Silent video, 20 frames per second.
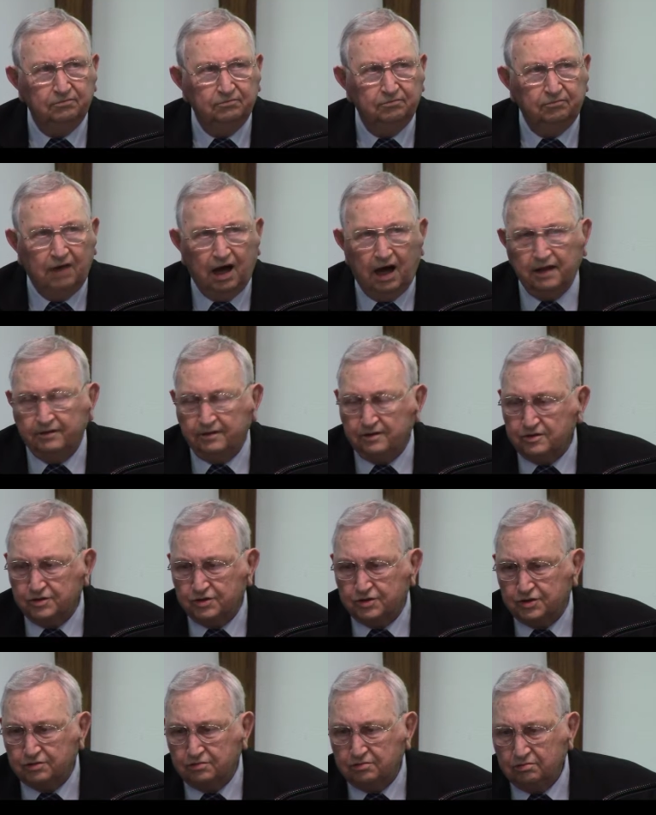
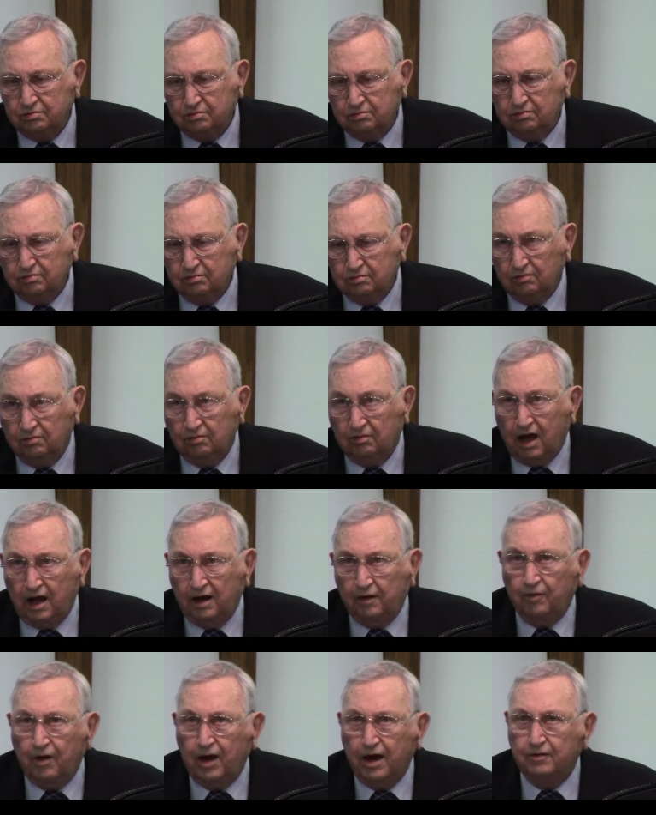Mothers
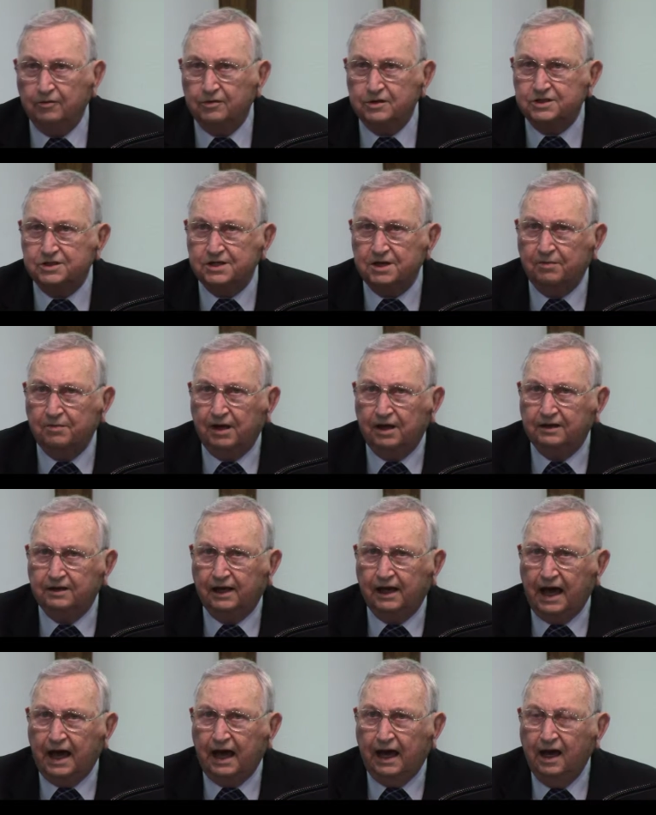run away with some other
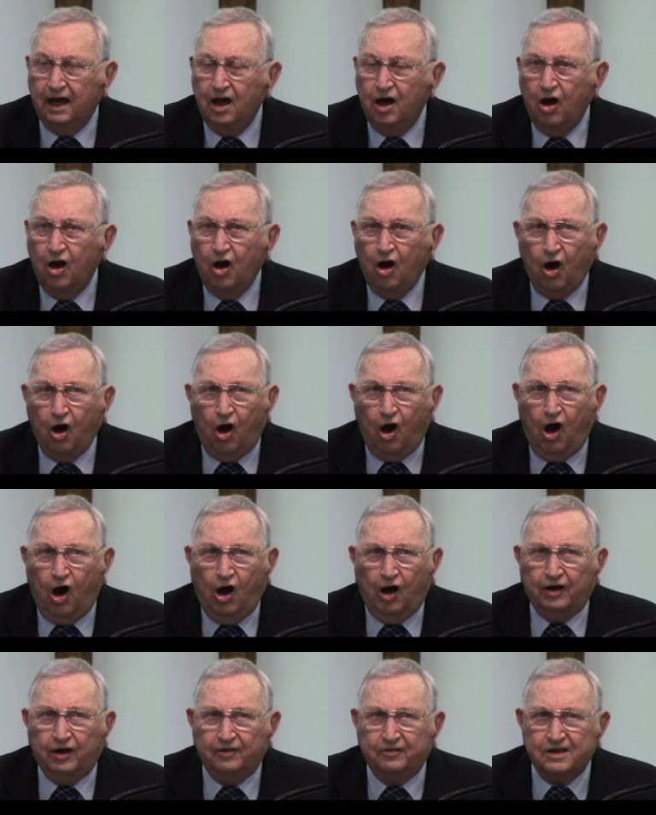guy.
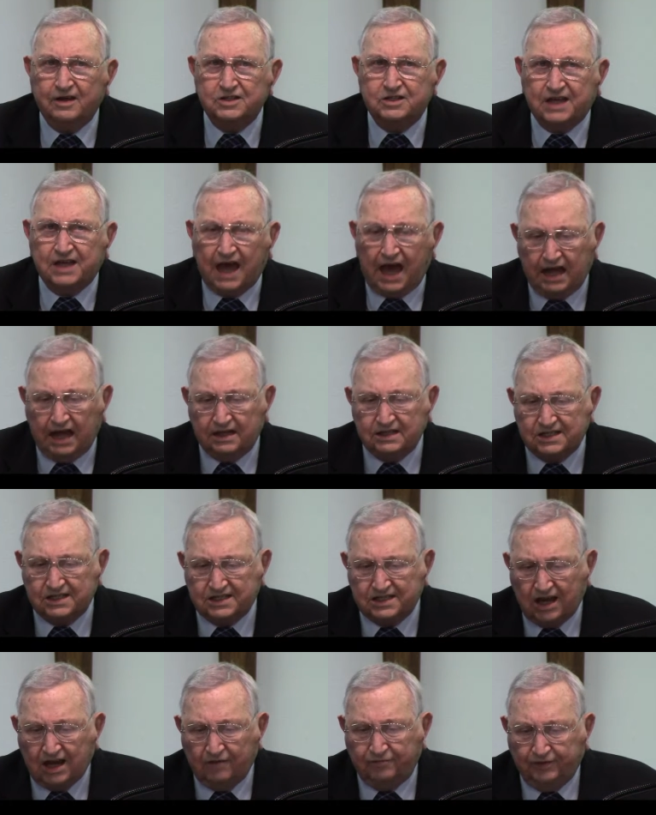All of this kind of
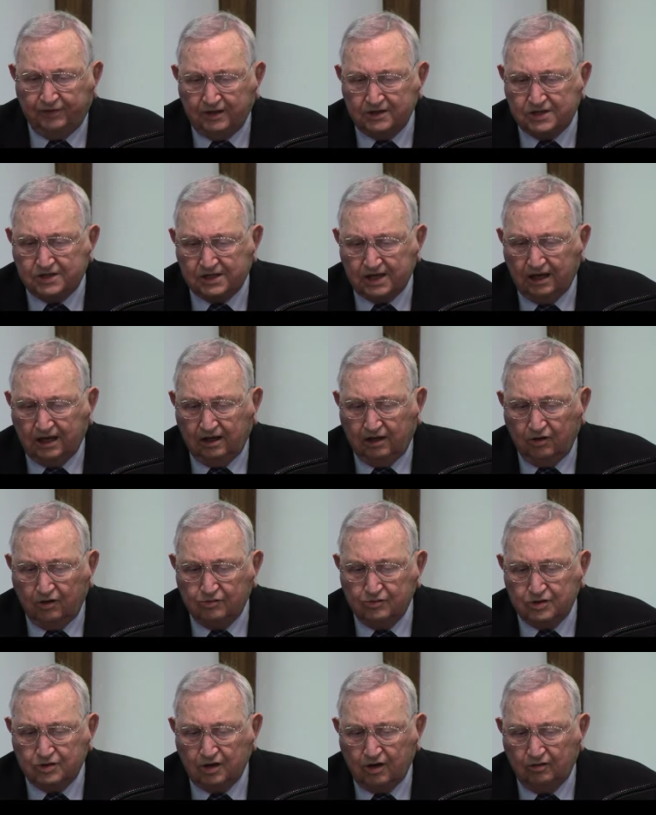stuff you see
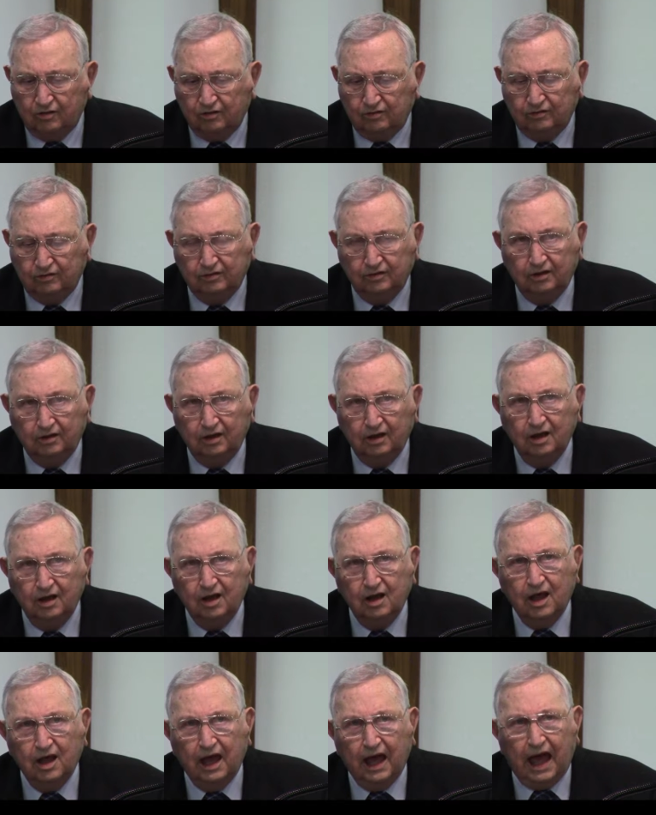goes on.
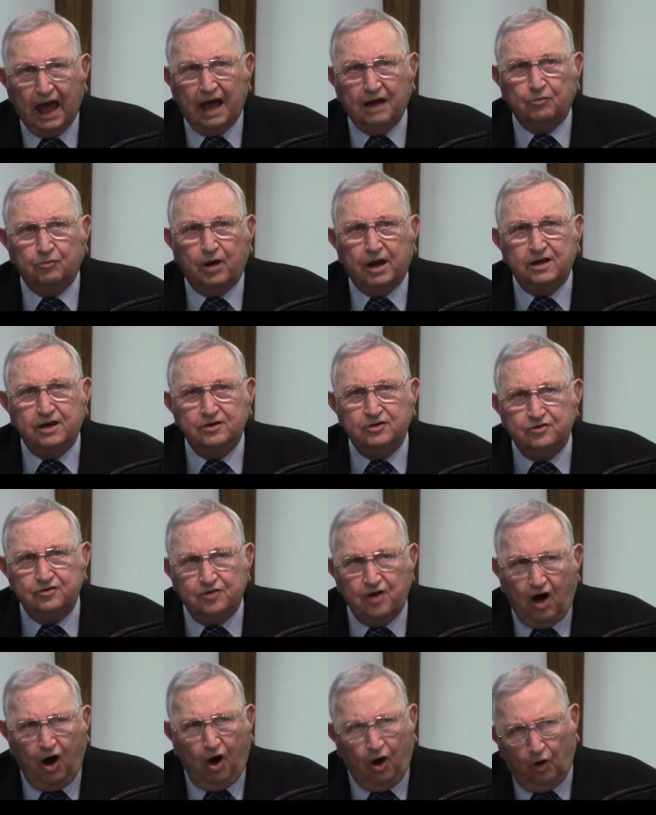And we
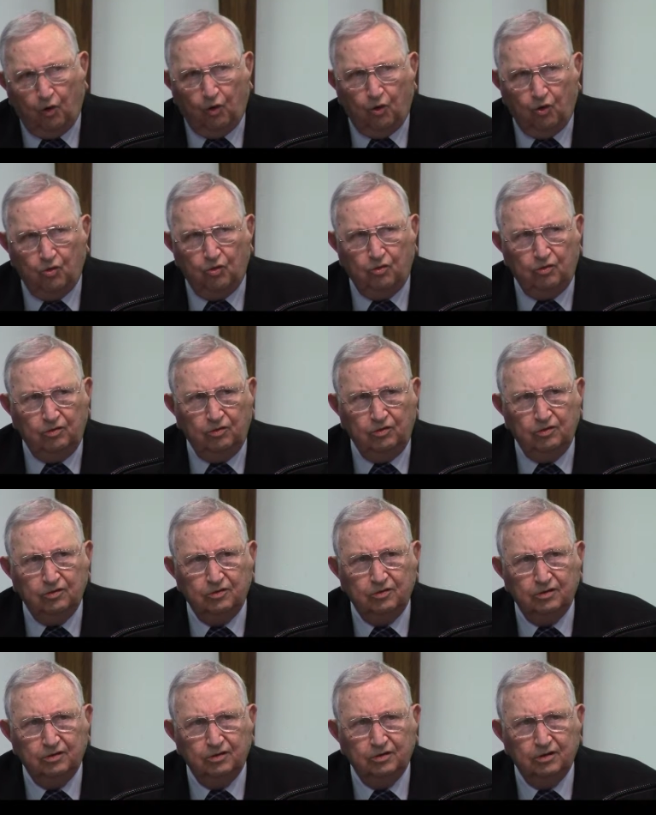know
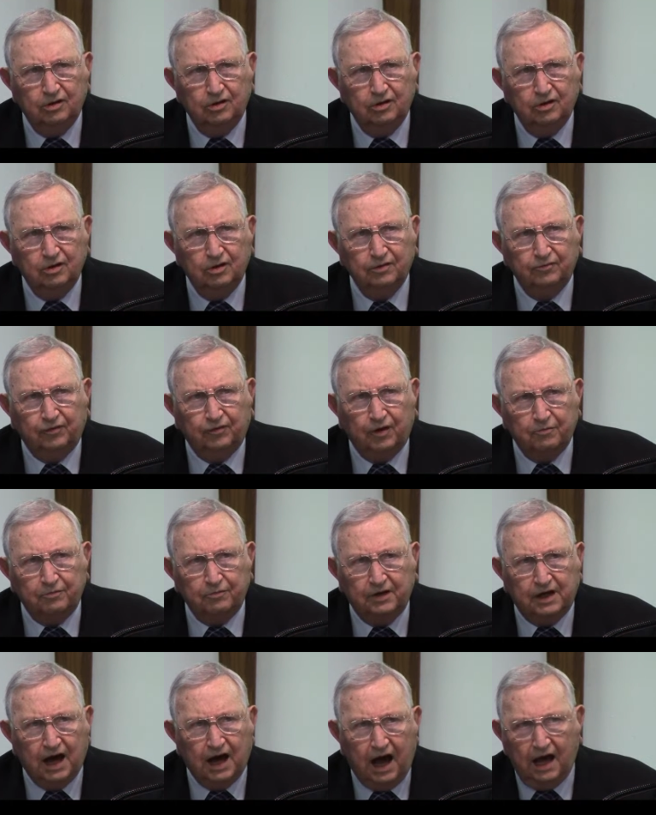
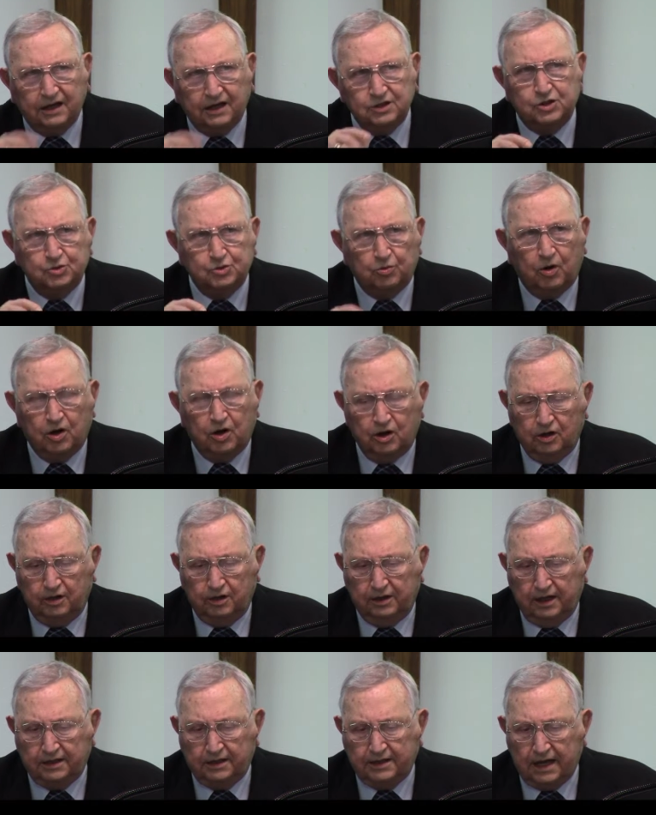from God's
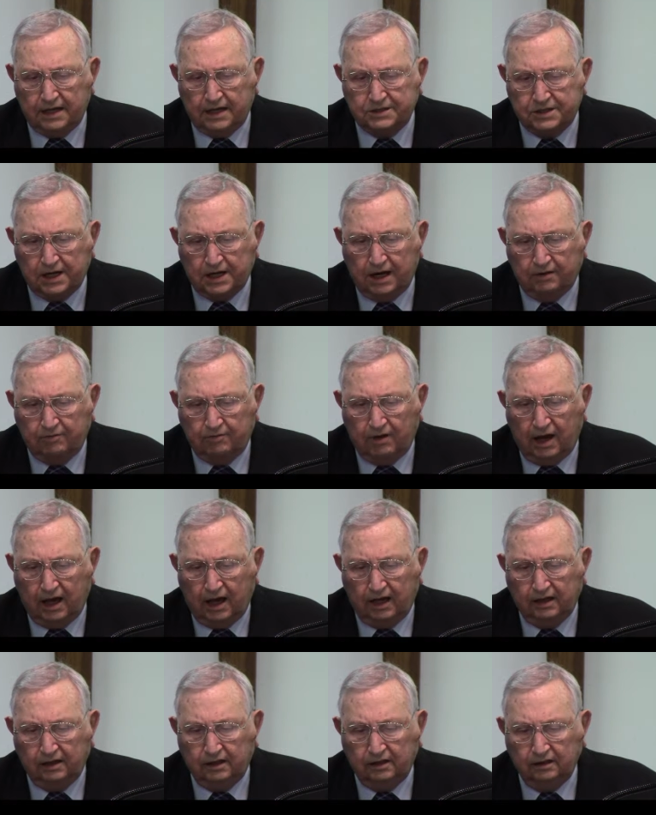Word that that's not right.